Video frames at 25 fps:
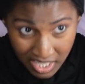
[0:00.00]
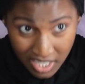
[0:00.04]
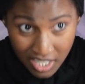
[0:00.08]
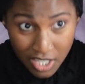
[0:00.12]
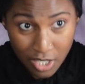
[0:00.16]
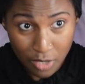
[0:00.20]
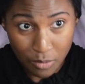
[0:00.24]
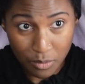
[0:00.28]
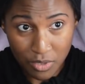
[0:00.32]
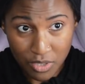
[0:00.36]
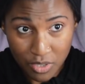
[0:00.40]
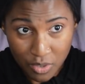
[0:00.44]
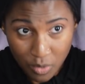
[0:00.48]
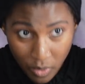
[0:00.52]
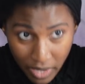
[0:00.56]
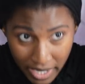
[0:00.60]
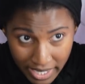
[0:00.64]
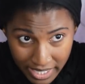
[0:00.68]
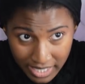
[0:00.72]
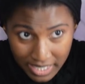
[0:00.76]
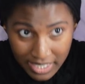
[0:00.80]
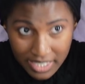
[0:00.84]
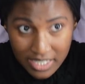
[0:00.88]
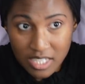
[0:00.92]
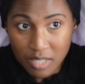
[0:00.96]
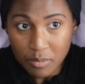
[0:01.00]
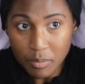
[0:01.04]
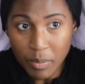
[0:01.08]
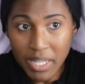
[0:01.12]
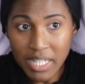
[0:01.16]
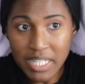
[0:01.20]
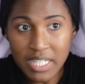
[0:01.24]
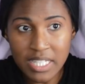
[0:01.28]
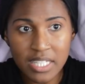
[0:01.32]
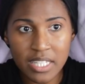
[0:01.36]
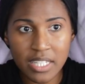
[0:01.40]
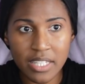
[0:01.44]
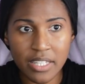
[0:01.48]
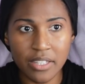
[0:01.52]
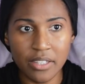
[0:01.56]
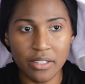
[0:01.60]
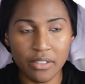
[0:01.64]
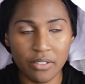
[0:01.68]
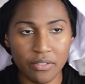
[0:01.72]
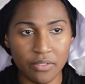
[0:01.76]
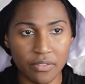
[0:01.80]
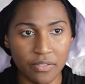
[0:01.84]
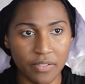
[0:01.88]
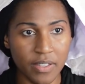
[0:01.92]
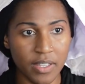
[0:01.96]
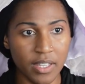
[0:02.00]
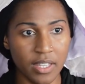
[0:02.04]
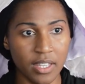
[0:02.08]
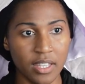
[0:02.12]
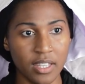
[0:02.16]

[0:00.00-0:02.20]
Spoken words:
It was quite expensive,